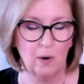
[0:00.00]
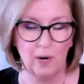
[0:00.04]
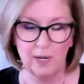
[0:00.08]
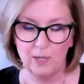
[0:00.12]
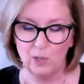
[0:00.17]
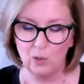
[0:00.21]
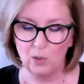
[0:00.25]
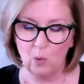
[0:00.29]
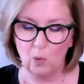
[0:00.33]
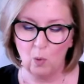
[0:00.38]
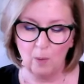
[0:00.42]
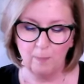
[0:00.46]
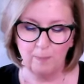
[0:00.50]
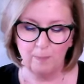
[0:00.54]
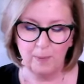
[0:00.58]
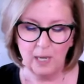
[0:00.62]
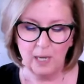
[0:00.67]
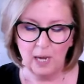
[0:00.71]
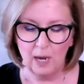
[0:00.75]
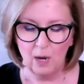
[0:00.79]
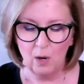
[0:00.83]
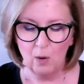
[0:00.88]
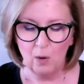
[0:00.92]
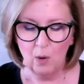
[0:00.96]

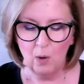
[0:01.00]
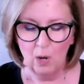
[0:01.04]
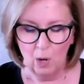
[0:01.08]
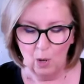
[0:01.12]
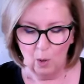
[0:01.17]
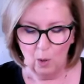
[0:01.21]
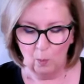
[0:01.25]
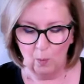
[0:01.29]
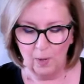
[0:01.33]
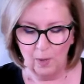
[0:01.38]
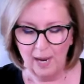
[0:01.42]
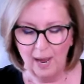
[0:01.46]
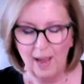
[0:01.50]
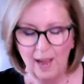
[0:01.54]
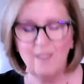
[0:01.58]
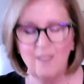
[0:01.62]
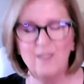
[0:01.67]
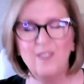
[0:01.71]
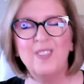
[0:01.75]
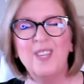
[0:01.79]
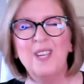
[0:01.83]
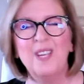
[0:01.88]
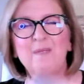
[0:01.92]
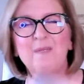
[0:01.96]
Scorpio. We
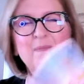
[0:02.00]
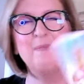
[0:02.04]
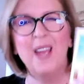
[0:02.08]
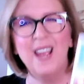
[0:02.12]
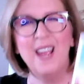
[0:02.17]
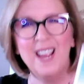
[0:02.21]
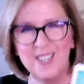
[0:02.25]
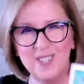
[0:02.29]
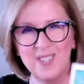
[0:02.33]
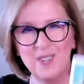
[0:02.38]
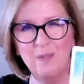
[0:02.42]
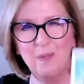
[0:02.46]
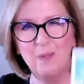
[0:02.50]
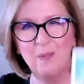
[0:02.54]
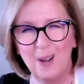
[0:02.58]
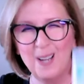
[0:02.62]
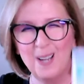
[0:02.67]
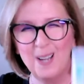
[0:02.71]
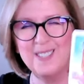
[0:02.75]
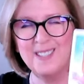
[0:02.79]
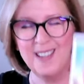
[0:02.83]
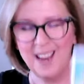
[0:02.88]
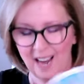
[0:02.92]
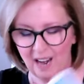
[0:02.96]
have the Page of
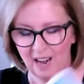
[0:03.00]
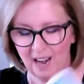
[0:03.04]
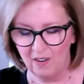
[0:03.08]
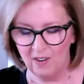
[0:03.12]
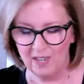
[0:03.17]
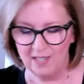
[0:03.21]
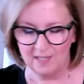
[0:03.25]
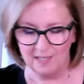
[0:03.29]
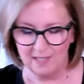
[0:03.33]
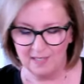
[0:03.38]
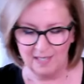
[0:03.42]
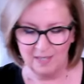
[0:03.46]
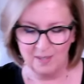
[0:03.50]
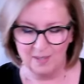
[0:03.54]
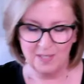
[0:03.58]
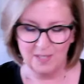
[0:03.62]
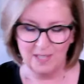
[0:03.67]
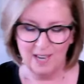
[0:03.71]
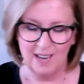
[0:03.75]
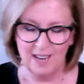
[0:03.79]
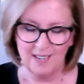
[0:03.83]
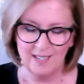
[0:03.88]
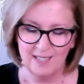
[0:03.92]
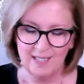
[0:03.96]
Wands, Aries, Leo,
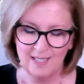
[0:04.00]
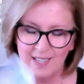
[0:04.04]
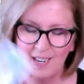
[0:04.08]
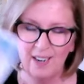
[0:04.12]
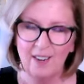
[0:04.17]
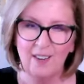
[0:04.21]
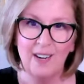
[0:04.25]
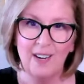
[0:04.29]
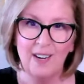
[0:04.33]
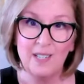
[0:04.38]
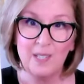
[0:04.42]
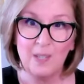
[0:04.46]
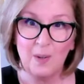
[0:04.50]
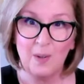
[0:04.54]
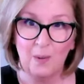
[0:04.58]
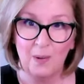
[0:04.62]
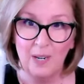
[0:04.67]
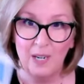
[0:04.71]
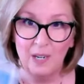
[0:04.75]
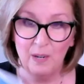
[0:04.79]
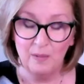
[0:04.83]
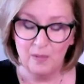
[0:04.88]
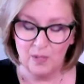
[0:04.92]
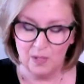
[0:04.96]
Sagittarius.
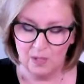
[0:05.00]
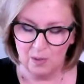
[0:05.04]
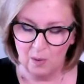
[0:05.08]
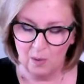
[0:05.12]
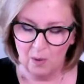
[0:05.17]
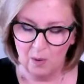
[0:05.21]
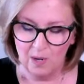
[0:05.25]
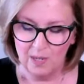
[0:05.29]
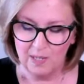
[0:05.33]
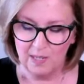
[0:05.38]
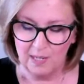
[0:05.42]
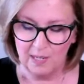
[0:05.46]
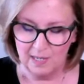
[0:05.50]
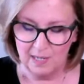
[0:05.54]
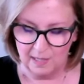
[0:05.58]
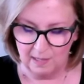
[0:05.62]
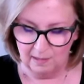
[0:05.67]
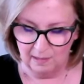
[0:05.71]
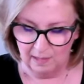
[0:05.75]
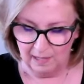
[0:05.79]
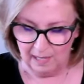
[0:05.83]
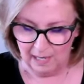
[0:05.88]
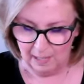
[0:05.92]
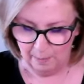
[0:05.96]
Queen of Swords is
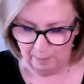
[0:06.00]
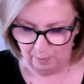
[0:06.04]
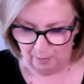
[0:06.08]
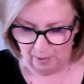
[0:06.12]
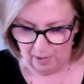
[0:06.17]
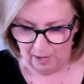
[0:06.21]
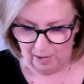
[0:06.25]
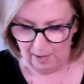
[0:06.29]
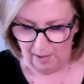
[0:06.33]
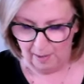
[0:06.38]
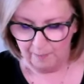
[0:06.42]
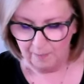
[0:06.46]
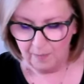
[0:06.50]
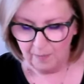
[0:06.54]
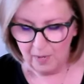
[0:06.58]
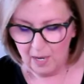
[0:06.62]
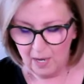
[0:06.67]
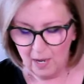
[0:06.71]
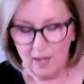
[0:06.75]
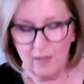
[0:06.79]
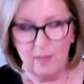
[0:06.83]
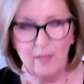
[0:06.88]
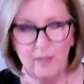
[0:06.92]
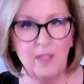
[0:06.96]
Libra.
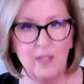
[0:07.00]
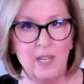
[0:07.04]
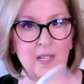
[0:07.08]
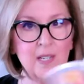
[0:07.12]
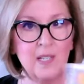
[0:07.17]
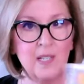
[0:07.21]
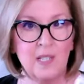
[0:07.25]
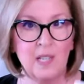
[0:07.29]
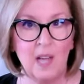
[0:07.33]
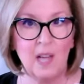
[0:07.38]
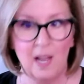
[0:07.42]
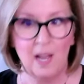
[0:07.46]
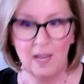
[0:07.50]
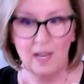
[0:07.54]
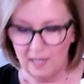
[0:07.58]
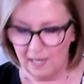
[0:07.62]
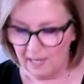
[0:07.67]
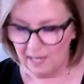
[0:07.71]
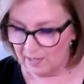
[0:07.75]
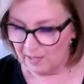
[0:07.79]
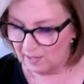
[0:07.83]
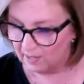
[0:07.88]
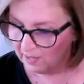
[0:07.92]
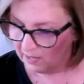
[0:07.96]
The Sun
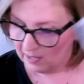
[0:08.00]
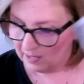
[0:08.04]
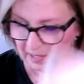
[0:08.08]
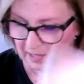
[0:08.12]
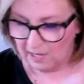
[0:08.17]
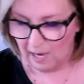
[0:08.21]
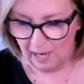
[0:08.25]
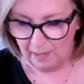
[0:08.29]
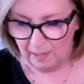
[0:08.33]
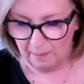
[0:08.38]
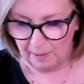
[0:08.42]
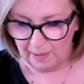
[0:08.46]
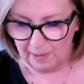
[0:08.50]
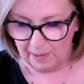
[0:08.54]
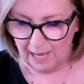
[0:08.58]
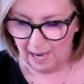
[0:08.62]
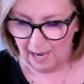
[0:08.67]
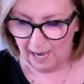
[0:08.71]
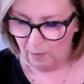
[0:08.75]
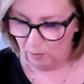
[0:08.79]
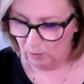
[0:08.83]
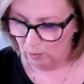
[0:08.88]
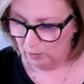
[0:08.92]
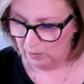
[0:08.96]
is the Sun, but
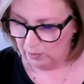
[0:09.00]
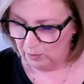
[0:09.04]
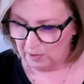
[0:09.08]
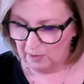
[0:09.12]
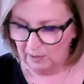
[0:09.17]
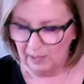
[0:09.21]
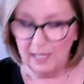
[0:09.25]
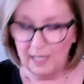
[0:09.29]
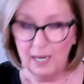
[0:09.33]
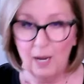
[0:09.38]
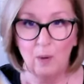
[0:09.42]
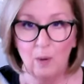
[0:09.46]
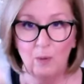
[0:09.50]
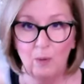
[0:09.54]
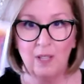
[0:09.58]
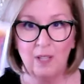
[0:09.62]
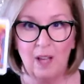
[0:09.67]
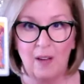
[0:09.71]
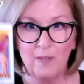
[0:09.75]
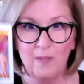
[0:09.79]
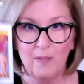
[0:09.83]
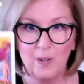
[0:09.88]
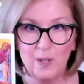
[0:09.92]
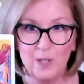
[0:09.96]
that rules Leo.
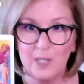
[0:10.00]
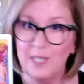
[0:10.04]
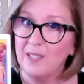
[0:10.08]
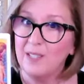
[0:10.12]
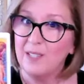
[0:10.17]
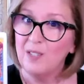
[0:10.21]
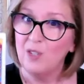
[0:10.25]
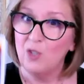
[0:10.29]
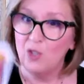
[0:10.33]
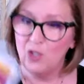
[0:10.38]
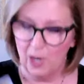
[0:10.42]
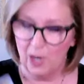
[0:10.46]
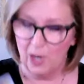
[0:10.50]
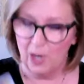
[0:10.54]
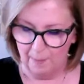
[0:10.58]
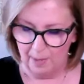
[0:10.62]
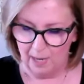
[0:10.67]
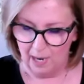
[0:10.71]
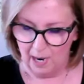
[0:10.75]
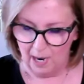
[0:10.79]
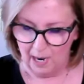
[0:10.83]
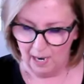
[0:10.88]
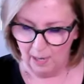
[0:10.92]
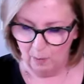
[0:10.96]
Lovers is
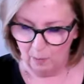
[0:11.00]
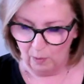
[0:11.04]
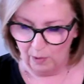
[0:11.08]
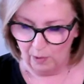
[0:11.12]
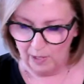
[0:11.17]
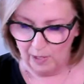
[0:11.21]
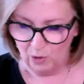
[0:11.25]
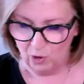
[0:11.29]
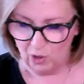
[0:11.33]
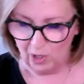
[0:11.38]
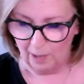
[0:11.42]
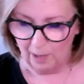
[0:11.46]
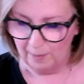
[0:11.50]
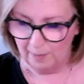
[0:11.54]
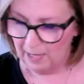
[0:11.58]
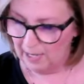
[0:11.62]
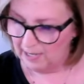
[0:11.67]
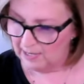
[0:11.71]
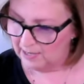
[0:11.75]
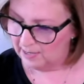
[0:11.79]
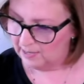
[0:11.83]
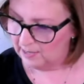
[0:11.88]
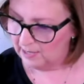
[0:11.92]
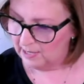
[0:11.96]
Gemini. We're in
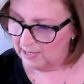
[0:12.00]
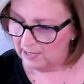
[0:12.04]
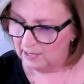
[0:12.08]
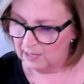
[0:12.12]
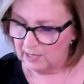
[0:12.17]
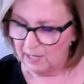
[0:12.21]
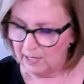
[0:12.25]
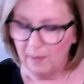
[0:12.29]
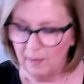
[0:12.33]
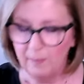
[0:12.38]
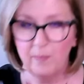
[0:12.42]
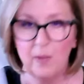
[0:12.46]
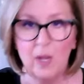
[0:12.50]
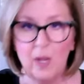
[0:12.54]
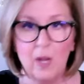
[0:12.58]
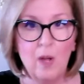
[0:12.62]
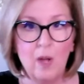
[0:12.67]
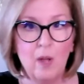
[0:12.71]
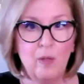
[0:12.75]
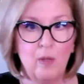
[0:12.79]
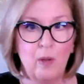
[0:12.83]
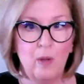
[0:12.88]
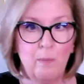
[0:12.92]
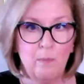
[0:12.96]
Gemini season.
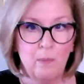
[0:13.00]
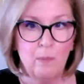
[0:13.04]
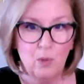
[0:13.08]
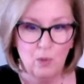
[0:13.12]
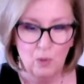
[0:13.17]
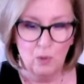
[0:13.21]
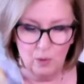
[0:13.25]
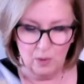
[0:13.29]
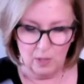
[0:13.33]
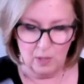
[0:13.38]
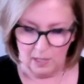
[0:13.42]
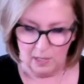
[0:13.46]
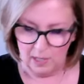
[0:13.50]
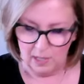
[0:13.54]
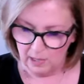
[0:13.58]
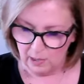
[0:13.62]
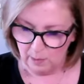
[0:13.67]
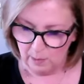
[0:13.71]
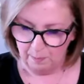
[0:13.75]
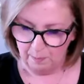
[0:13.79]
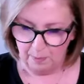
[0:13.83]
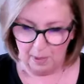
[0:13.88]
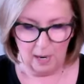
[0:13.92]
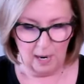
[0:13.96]
The Moon
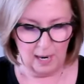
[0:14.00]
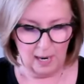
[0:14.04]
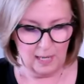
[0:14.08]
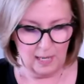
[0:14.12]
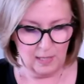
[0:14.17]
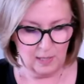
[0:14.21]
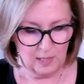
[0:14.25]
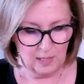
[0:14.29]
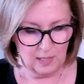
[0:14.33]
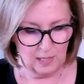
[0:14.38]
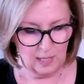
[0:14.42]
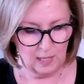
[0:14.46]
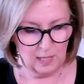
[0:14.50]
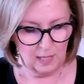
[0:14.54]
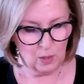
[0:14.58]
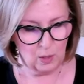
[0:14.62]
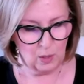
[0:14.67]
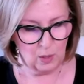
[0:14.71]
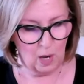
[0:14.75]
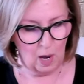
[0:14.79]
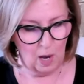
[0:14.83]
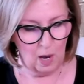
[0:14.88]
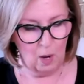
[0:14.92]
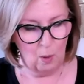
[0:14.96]
is Pisces.
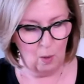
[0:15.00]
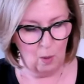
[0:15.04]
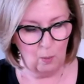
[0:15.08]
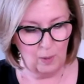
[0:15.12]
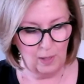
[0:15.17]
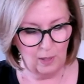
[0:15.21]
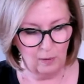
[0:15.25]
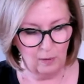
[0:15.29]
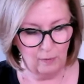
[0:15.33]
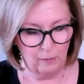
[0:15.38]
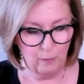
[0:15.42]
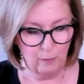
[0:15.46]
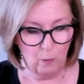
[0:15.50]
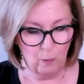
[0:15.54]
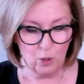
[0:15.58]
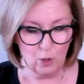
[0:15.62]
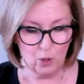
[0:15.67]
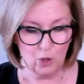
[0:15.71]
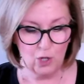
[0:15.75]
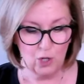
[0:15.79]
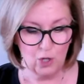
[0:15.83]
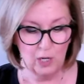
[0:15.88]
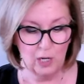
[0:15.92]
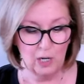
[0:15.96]
Wheel of
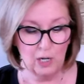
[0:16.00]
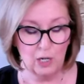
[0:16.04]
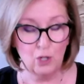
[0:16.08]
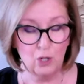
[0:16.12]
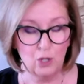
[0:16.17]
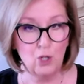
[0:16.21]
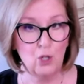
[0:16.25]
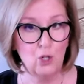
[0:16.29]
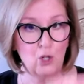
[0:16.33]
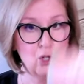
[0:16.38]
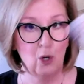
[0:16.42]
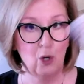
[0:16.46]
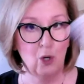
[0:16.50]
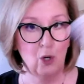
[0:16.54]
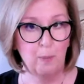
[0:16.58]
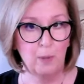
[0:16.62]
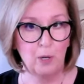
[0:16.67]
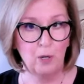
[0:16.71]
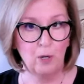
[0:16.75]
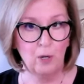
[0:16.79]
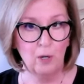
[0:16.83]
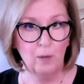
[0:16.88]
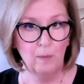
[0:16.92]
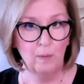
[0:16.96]
Fortune is
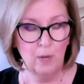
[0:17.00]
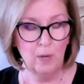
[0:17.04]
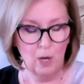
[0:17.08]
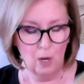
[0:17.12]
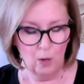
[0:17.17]
Jupiter,